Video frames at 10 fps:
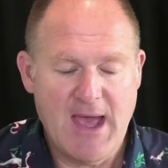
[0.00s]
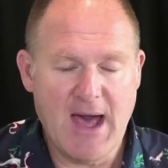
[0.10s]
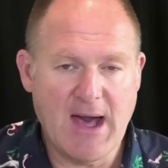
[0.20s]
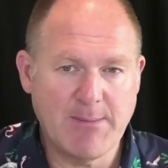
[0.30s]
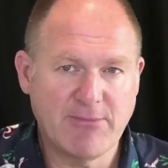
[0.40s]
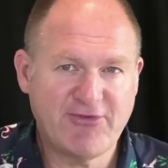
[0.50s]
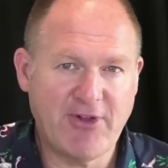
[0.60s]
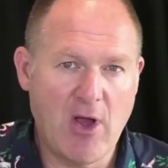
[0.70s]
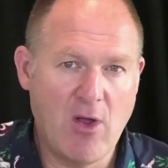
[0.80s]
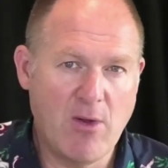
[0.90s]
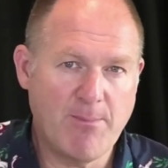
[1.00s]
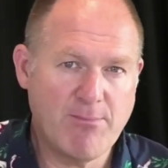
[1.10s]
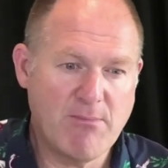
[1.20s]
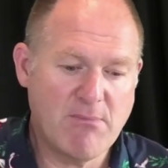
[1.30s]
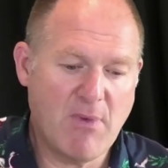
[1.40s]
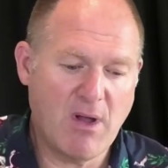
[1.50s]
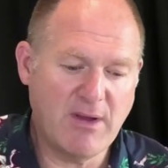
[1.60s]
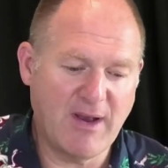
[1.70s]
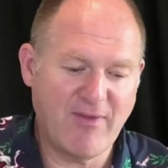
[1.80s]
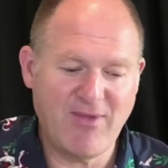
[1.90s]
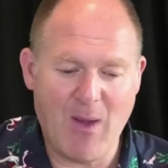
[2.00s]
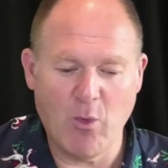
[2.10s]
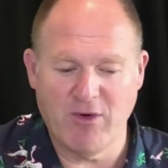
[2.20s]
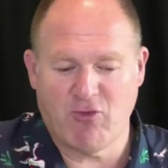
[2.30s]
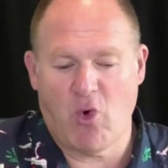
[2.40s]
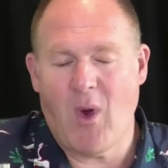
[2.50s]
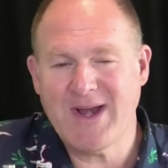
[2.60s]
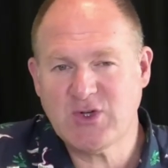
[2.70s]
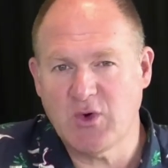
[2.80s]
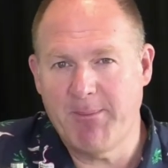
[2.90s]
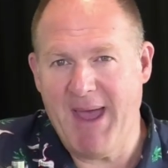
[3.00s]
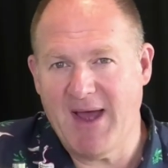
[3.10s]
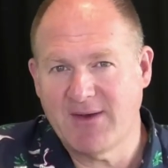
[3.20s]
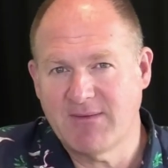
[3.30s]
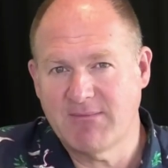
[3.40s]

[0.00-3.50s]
Um, so, you know, that would equate to about